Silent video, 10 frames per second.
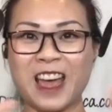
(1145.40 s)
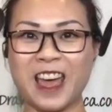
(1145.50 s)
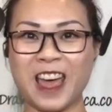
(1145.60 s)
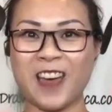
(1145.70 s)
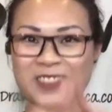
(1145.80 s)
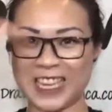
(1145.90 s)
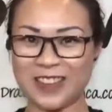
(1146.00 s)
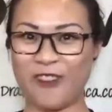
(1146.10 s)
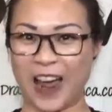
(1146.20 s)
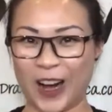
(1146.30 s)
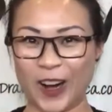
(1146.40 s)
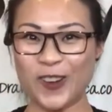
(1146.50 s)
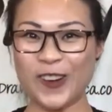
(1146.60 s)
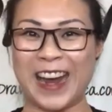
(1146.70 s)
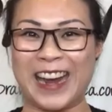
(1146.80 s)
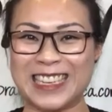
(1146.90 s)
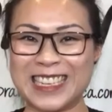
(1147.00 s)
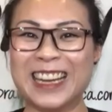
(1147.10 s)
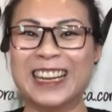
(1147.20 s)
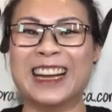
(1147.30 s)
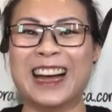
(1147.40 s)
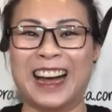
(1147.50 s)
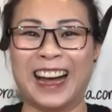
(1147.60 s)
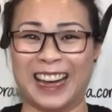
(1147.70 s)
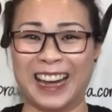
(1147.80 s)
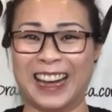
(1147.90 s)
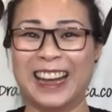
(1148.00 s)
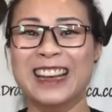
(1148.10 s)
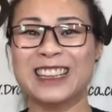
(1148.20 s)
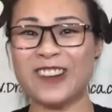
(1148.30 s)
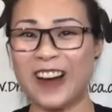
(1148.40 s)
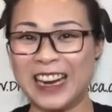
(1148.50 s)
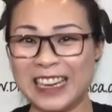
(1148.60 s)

have seen my whole range. So I